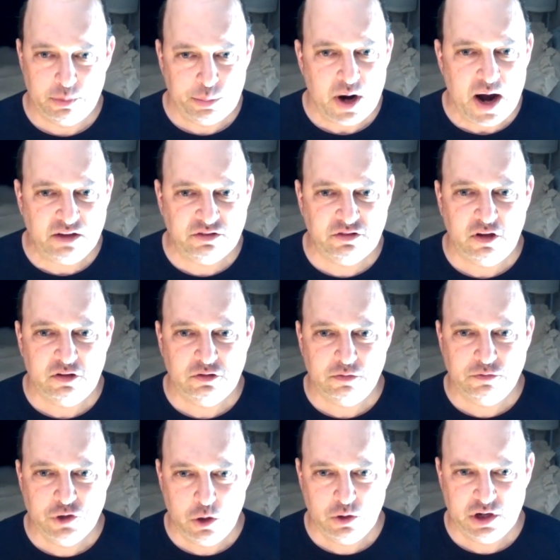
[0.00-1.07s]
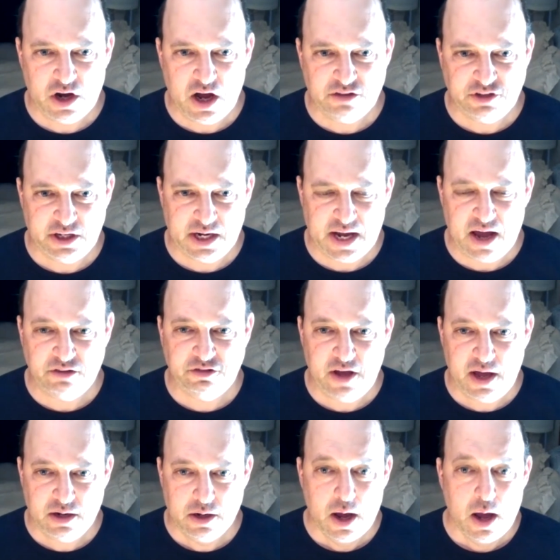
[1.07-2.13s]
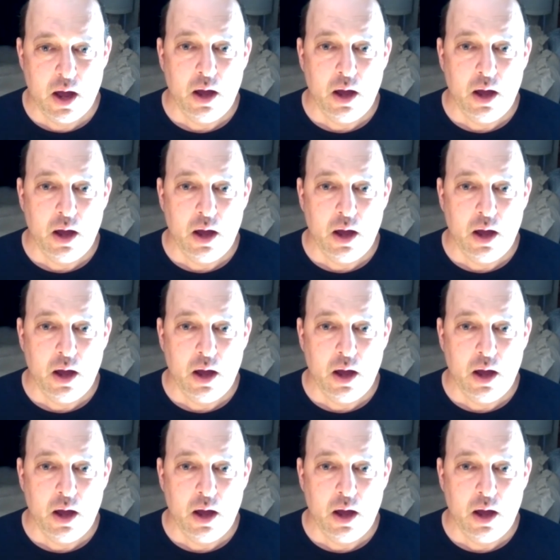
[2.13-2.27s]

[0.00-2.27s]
the process of tokenizing an asset,